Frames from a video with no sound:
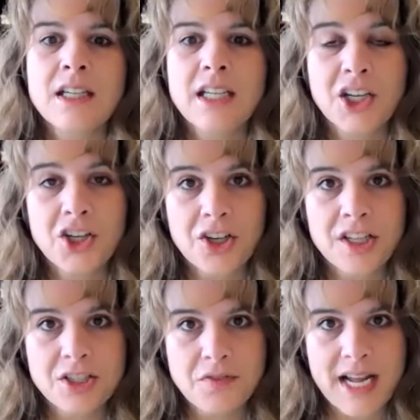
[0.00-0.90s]

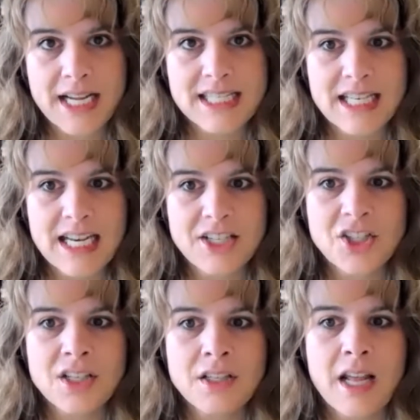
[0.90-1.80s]
encourage
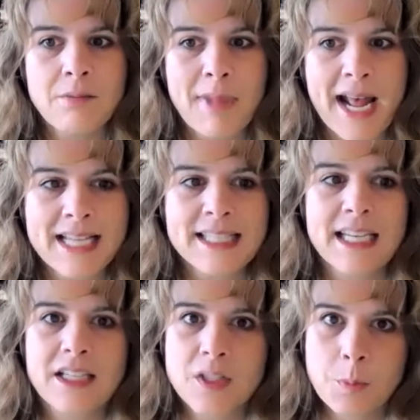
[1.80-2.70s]
vaccination and
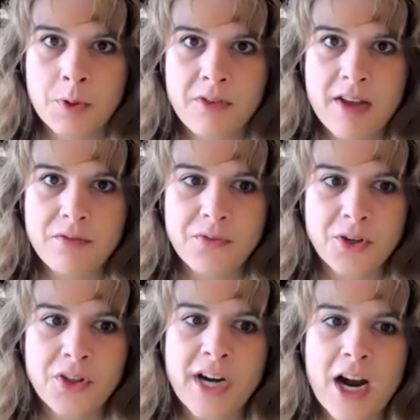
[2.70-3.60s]
masking to prevent
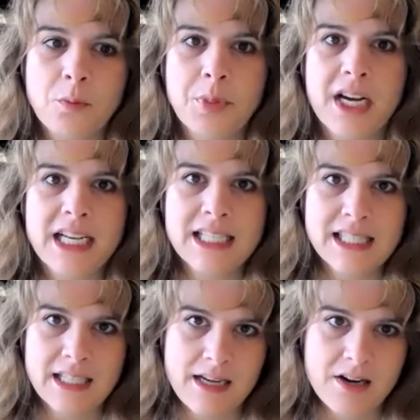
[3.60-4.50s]
further outbreaks
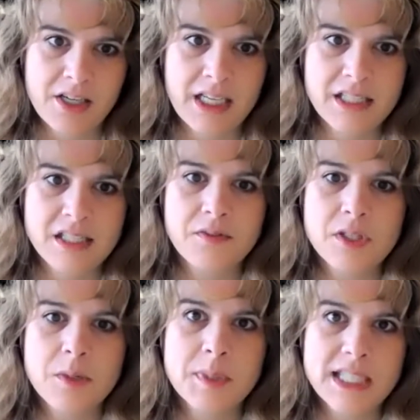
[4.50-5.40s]
in areas of
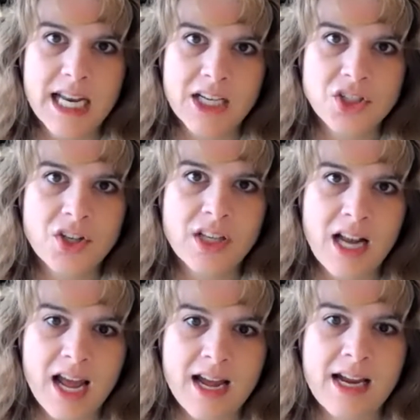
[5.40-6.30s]
substantial and
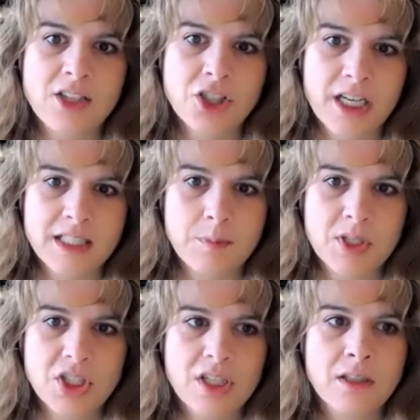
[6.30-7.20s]
high
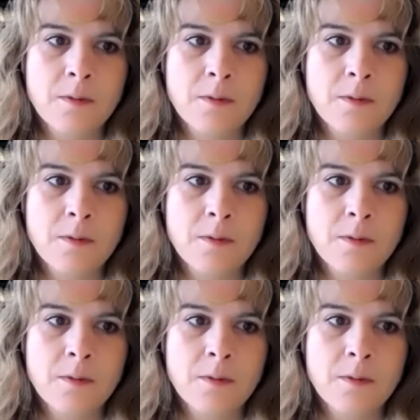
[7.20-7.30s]
transmission.